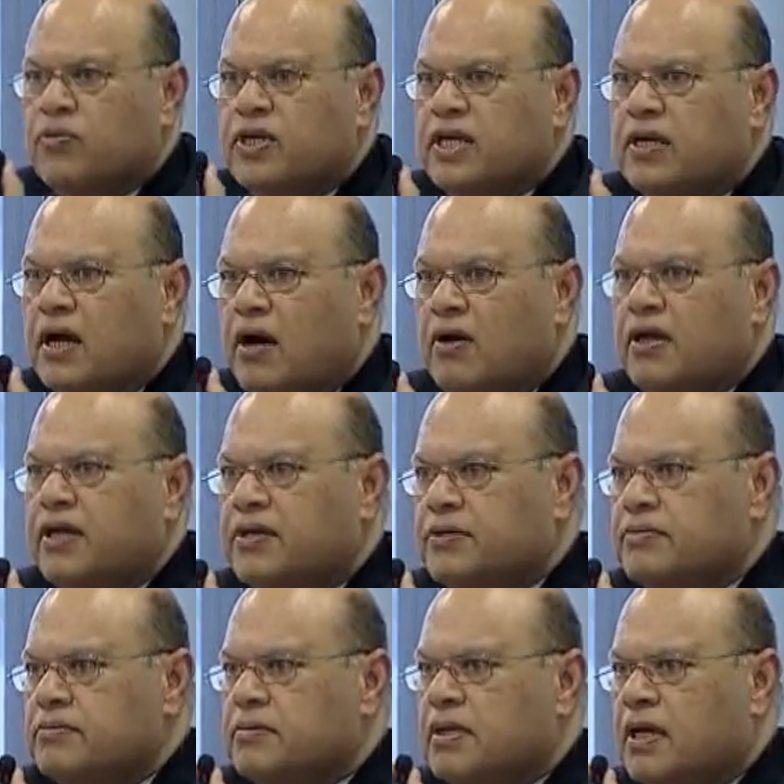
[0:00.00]
Earlier
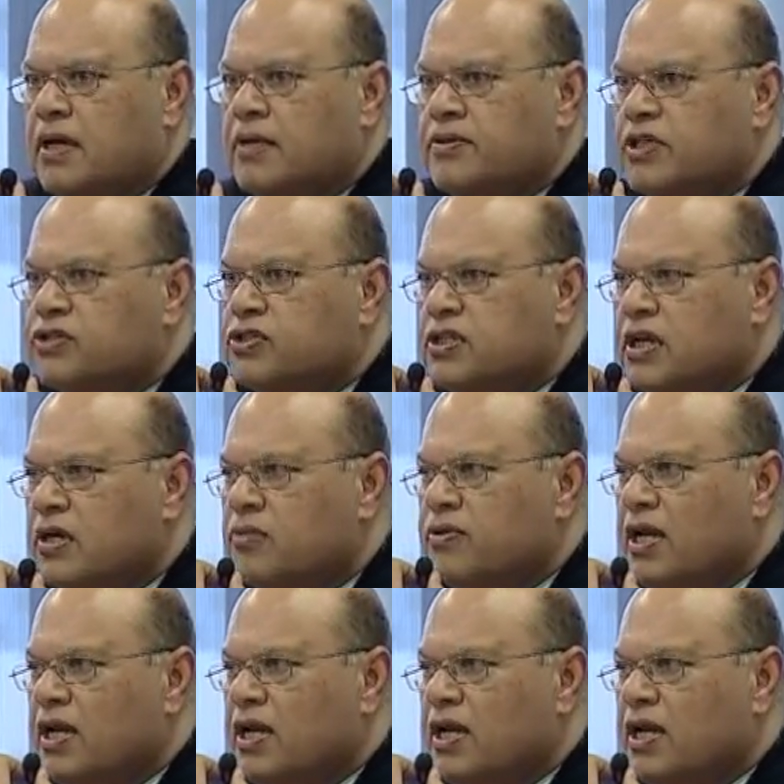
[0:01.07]
this year,